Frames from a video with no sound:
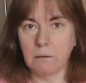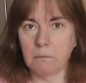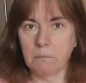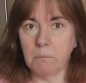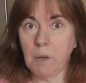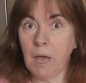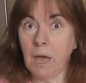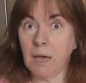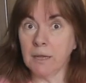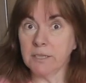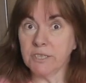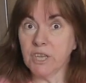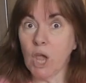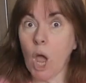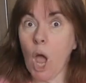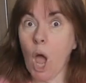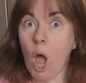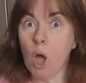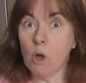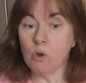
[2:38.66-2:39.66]
But
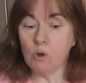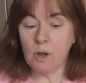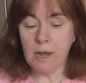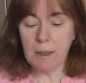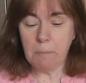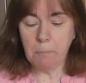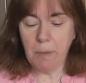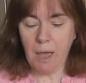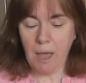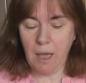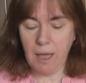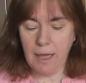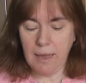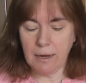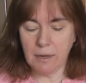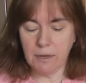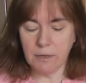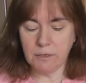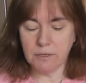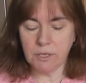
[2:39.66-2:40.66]
only
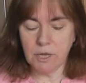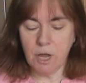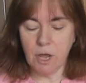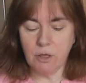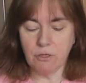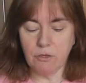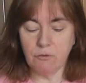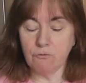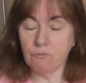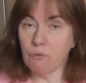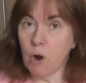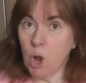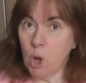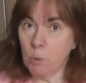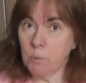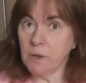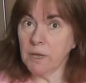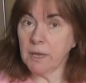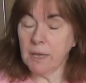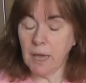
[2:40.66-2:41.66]
Pilate, the
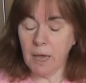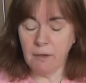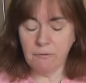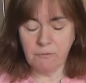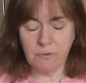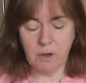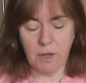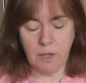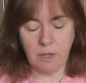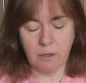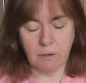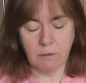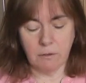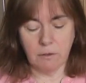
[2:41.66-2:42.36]
Roman governor,